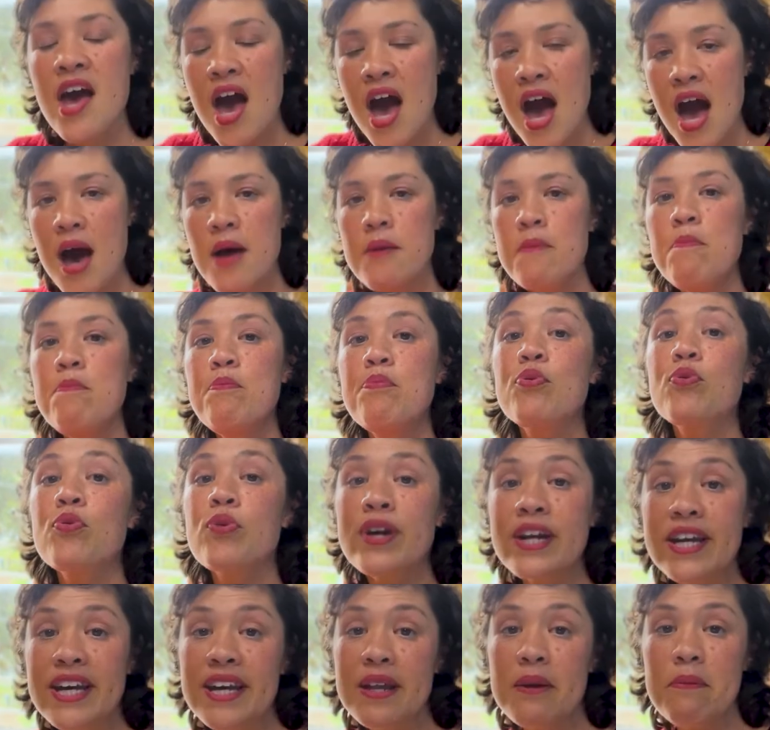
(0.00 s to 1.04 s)
and
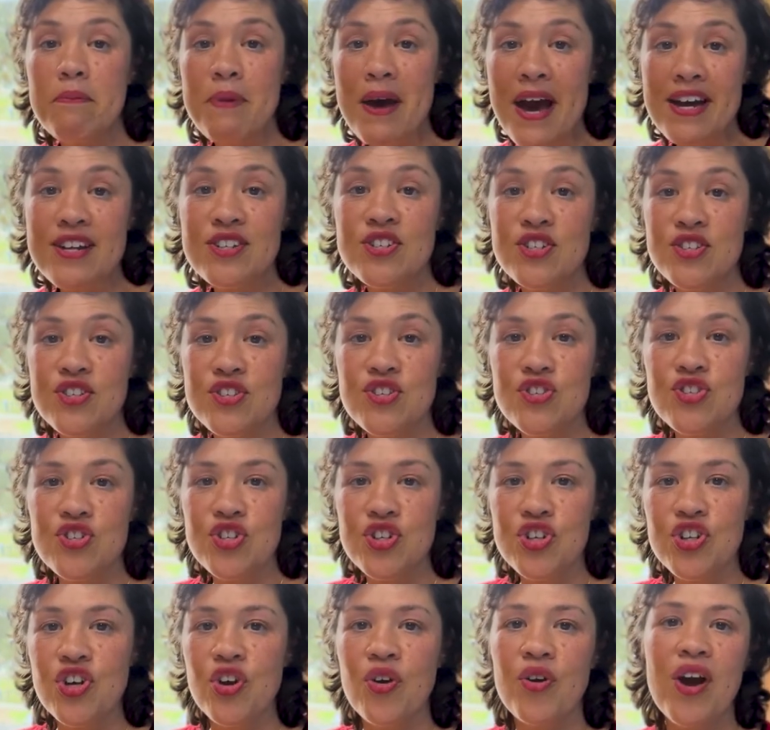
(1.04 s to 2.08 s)
bring it back to the
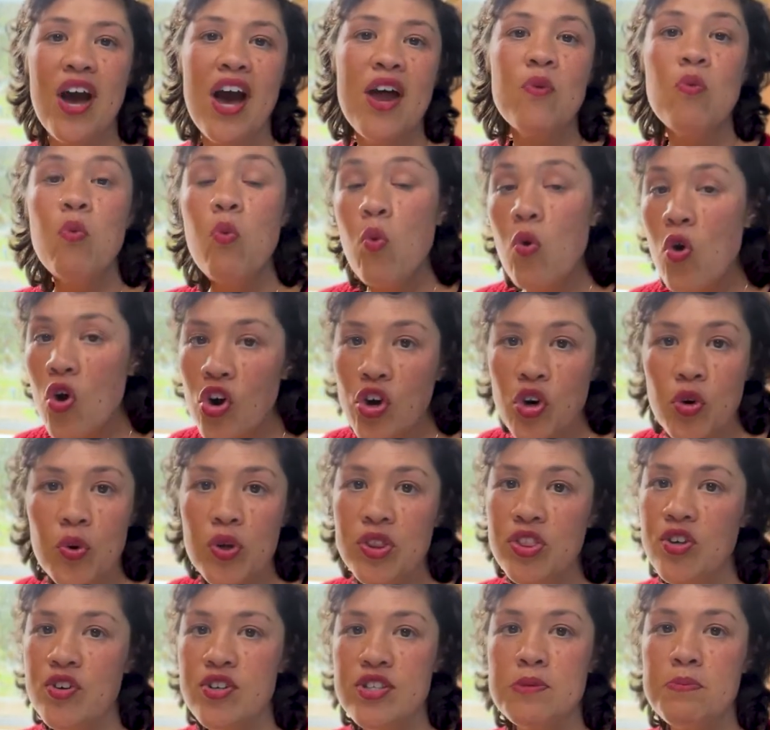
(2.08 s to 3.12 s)
studio and work with
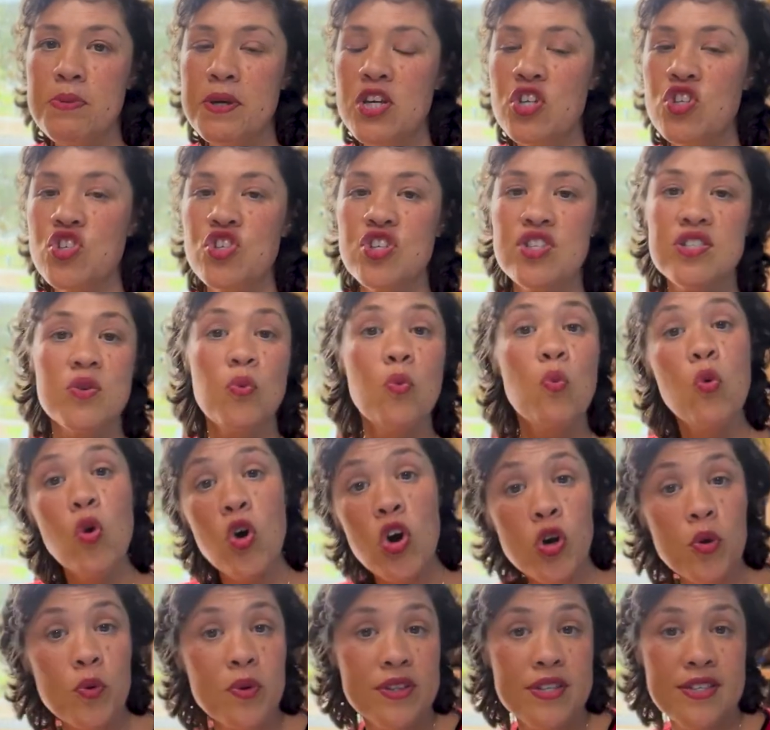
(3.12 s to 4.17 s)
those pictures and
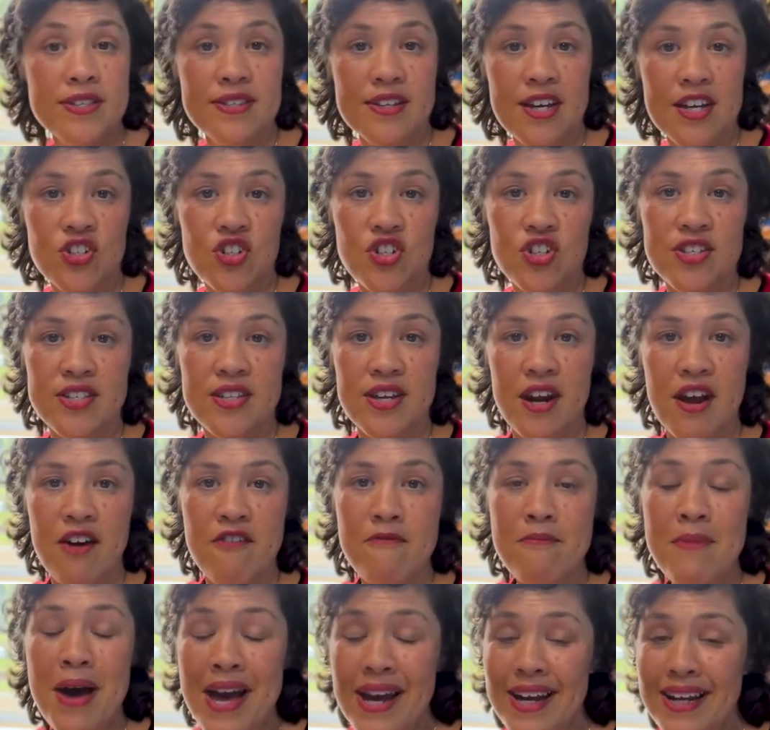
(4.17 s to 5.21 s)
work with the sketches that I've
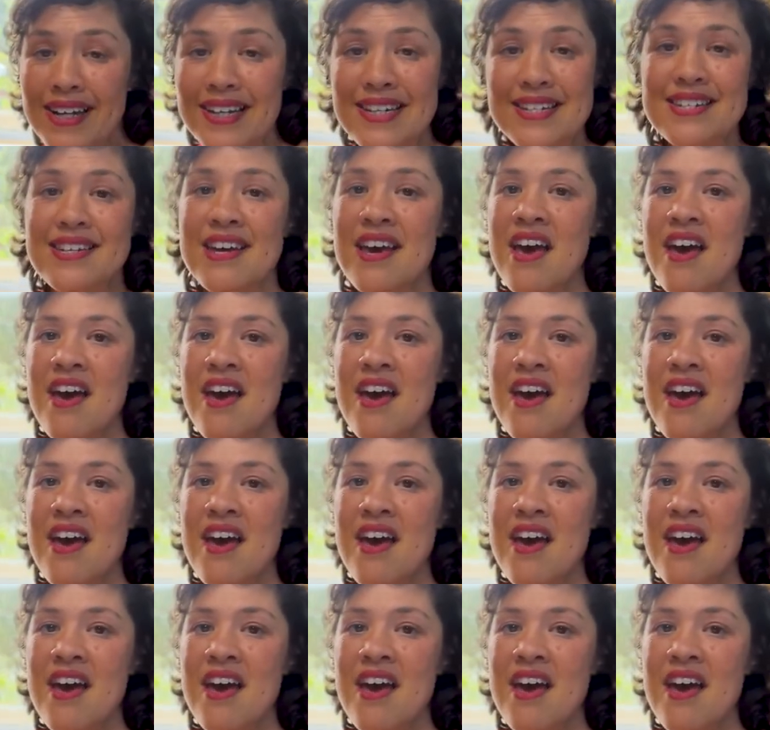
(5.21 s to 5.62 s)
made.